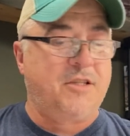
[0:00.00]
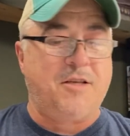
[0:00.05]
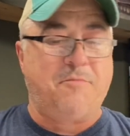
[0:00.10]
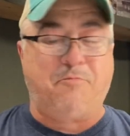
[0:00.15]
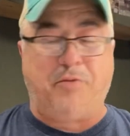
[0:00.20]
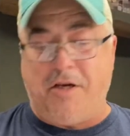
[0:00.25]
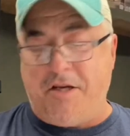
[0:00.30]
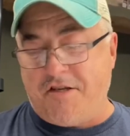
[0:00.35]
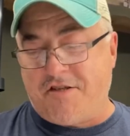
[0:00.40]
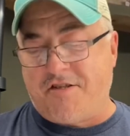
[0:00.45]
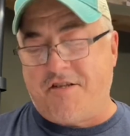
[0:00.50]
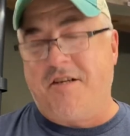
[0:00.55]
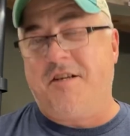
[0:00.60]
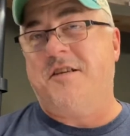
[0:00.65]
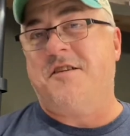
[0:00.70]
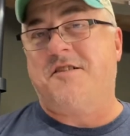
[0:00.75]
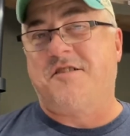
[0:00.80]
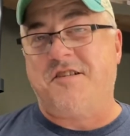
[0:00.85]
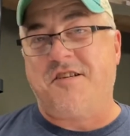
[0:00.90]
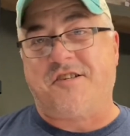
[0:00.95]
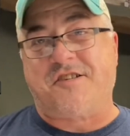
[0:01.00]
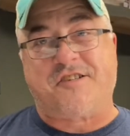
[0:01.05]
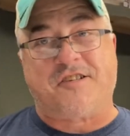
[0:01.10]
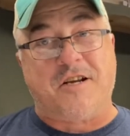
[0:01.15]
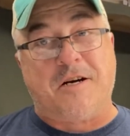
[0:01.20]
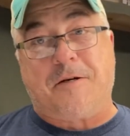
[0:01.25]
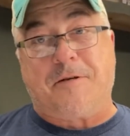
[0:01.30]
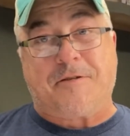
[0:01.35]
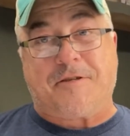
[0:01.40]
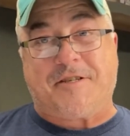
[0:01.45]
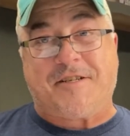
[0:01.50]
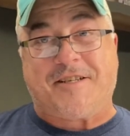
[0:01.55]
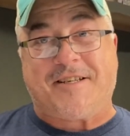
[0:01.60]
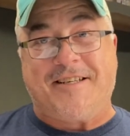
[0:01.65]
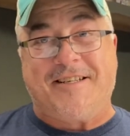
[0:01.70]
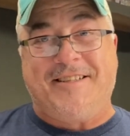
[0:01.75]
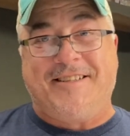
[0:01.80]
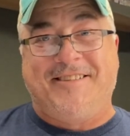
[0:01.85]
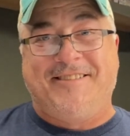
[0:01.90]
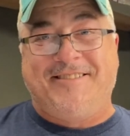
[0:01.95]
the piece de resistance
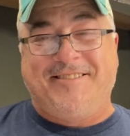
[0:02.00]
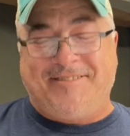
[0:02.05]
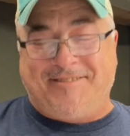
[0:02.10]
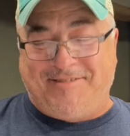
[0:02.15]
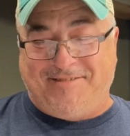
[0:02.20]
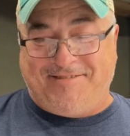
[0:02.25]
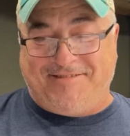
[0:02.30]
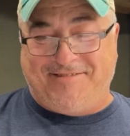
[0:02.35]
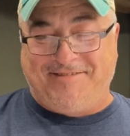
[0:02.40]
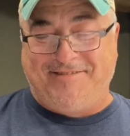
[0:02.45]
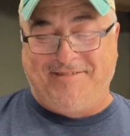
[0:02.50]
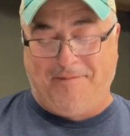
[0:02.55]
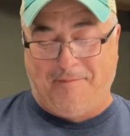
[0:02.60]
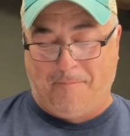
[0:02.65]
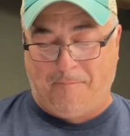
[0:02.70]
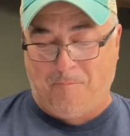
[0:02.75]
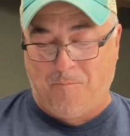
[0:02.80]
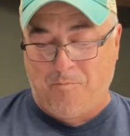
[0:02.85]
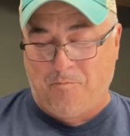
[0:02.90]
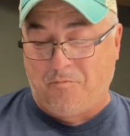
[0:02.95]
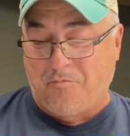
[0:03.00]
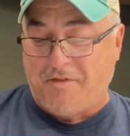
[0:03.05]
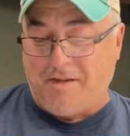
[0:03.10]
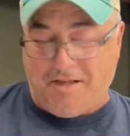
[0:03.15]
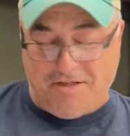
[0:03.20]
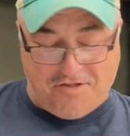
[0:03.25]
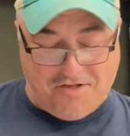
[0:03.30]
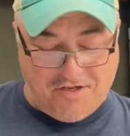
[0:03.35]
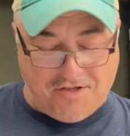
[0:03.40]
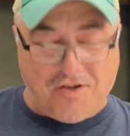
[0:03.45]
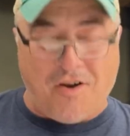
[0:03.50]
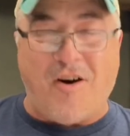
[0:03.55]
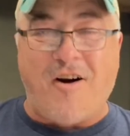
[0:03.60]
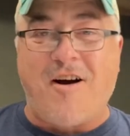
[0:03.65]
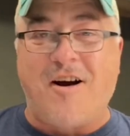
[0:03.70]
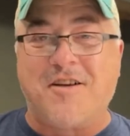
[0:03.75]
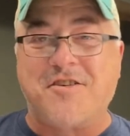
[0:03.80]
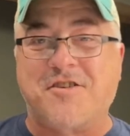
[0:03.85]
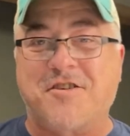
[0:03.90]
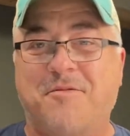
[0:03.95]
is this
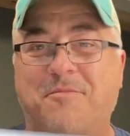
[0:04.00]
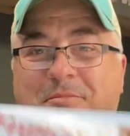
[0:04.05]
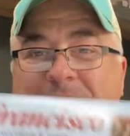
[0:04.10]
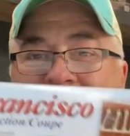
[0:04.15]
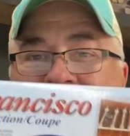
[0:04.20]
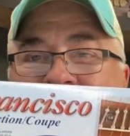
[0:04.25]
awesome